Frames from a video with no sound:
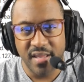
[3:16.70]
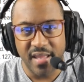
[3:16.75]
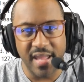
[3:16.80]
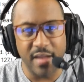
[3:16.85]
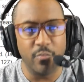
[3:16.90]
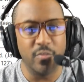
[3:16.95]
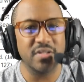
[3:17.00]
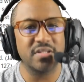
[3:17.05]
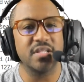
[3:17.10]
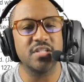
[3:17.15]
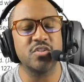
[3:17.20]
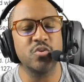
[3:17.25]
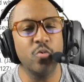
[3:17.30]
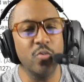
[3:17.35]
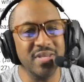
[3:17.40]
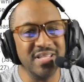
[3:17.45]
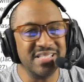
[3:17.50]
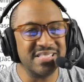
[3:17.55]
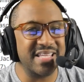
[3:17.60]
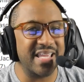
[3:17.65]
and with the
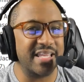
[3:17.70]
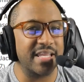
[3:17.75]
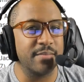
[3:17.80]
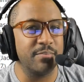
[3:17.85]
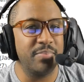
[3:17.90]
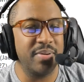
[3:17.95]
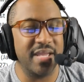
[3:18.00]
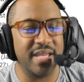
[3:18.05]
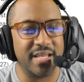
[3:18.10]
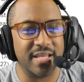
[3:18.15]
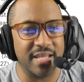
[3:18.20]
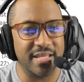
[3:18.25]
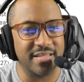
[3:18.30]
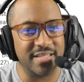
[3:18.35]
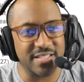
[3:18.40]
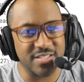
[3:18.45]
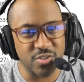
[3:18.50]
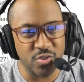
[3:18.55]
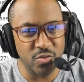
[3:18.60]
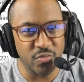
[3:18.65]
twenty-second pick in
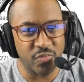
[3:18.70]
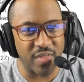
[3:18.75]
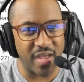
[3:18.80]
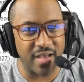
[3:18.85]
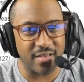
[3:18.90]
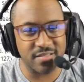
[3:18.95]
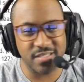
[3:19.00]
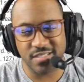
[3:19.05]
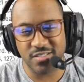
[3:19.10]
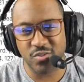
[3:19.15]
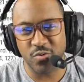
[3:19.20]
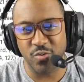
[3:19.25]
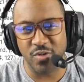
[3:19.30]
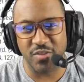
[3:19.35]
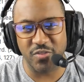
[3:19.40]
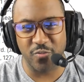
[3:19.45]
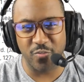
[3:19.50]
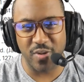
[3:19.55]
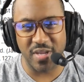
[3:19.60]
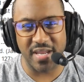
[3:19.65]
the two thousand
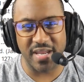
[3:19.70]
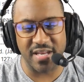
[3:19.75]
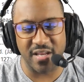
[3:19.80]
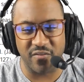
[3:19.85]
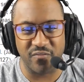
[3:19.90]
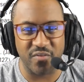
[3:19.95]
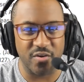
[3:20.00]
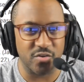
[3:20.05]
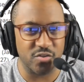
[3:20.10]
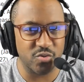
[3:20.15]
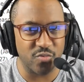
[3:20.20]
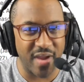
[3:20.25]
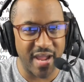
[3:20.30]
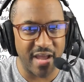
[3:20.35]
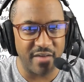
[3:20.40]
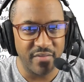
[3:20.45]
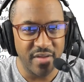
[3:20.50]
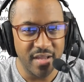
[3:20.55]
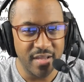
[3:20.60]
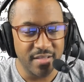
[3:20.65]
twenty-three N F L
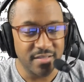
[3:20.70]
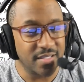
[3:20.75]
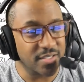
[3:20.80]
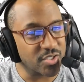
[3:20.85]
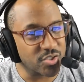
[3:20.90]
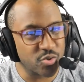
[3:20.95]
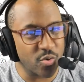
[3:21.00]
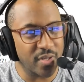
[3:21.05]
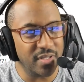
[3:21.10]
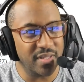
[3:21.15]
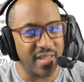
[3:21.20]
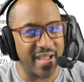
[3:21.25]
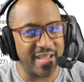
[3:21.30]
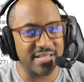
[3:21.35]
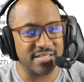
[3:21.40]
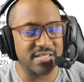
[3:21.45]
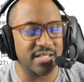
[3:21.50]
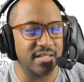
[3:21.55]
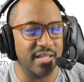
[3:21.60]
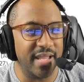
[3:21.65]
Draft, the Detroit
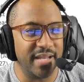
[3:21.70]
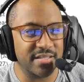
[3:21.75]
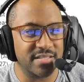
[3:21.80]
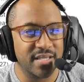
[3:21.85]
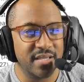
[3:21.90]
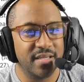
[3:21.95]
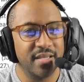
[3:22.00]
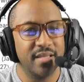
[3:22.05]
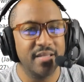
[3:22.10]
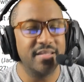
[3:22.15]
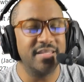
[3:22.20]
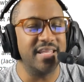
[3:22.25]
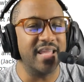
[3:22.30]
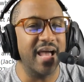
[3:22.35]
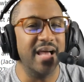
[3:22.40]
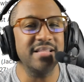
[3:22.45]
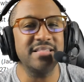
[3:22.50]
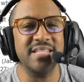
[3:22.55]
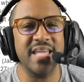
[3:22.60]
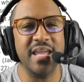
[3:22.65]
Lions select
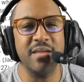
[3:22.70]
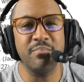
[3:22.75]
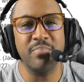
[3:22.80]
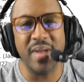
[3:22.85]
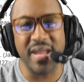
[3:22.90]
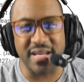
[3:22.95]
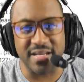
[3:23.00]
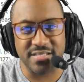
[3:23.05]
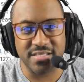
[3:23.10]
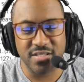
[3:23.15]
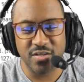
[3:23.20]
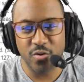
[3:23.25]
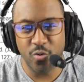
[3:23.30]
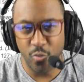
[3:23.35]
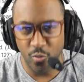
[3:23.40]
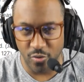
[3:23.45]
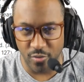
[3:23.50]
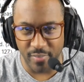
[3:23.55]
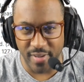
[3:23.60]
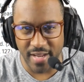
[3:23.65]
Deonte Banks,
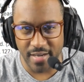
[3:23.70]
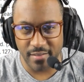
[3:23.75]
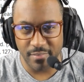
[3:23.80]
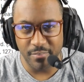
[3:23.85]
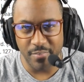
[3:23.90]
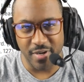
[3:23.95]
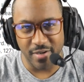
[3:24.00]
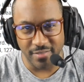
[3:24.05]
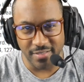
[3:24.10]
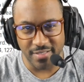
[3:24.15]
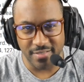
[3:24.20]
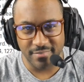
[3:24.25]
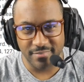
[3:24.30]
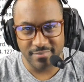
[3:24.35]
cornerback, Maryland.